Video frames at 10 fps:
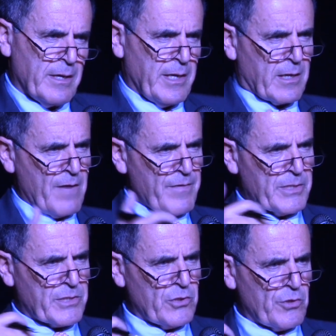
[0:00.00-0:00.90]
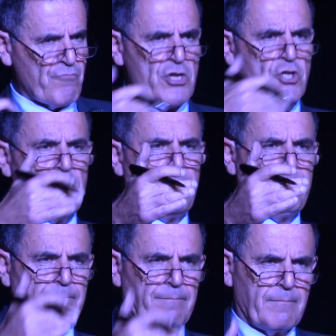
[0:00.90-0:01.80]
and come from a certain
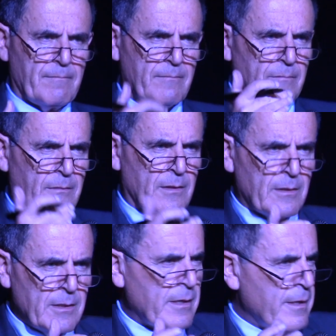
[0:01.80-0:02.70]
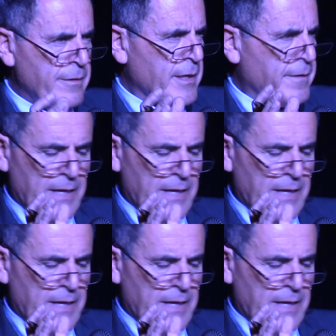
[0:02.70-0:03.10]
regime think